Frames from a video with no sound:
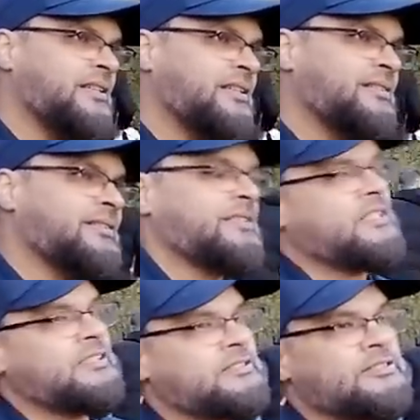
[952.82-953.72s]

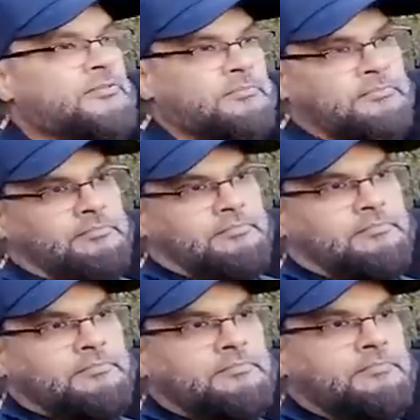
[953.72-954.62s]
Science is based on a
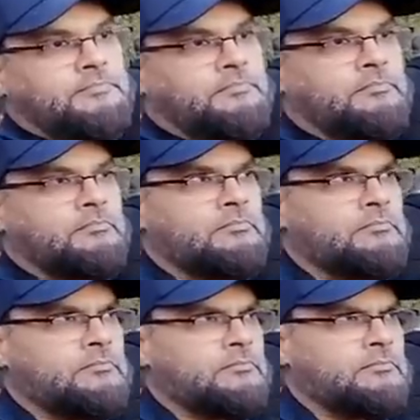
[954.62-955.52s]
formula. They
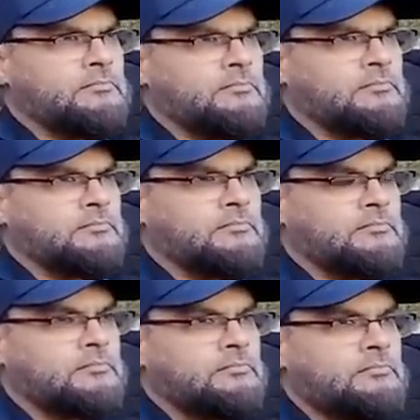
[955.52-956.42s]
have a
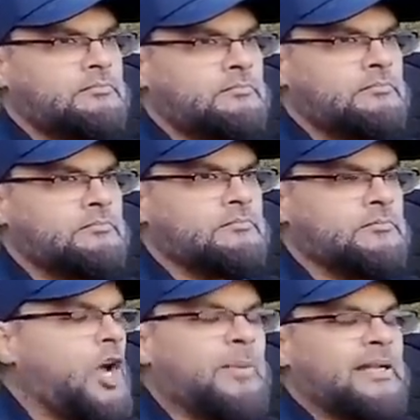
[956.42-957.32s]
hypothesis and they prove it.
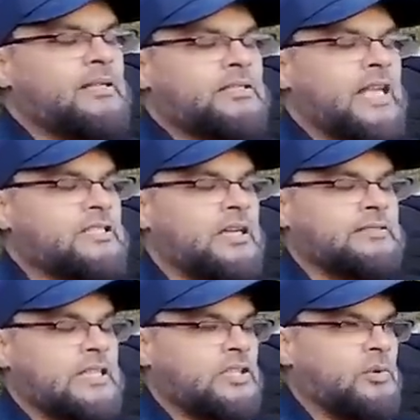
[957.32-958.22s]
No, but that's,
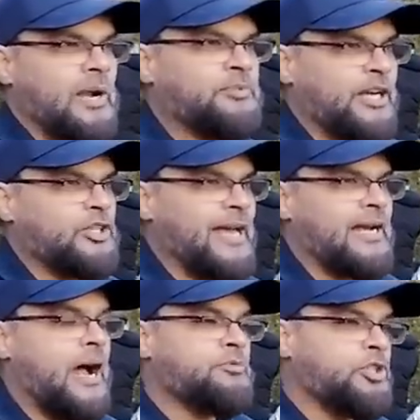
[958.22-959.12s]
that's not what I'm trying to
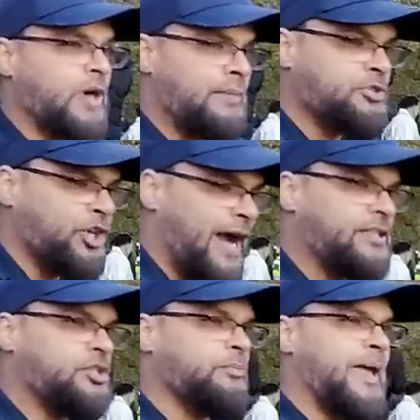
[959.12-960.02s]
get at. I'm, tr I'm
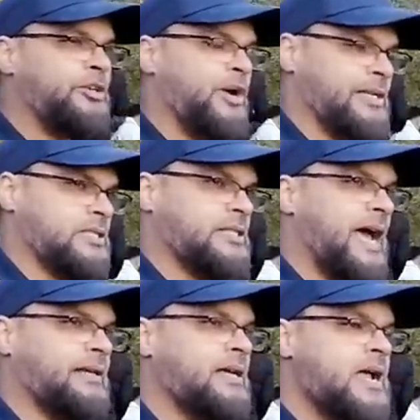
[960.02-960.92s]
trying to make you
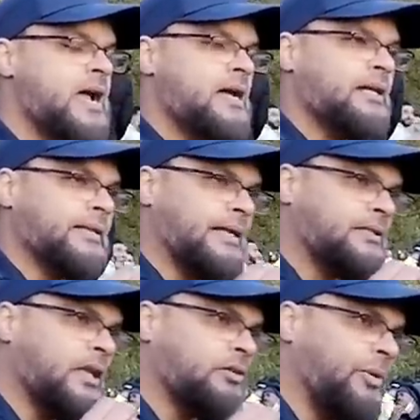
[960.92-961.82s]
understand that
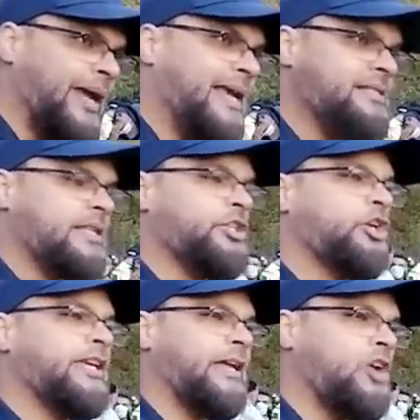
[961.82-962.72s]
the reason
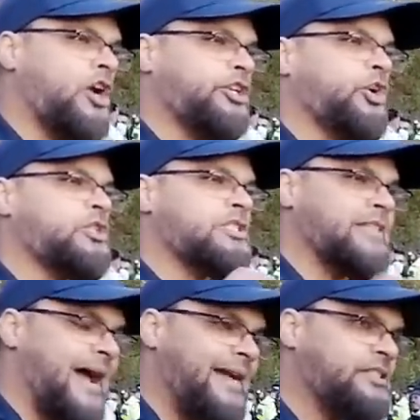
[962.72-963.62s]
you cannot use
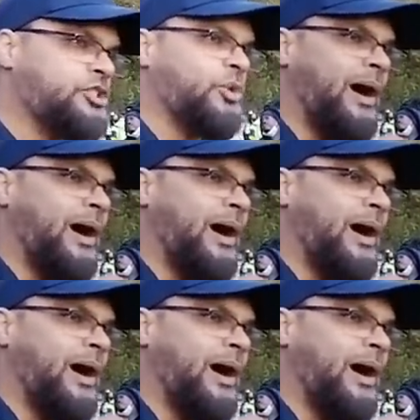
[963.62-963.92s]
science to